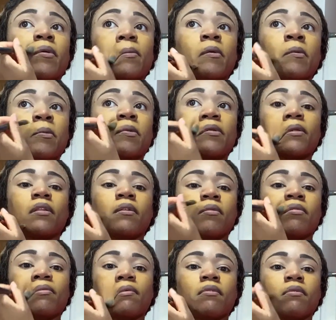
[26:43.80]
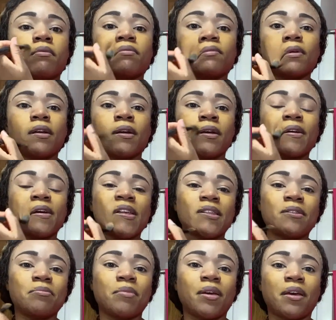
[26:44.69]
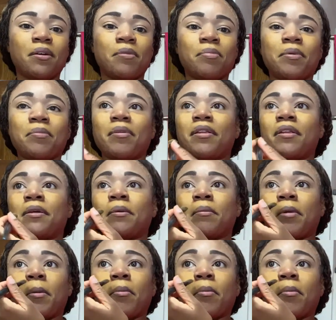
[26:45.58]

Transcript: Oops. There's makeup on my lip.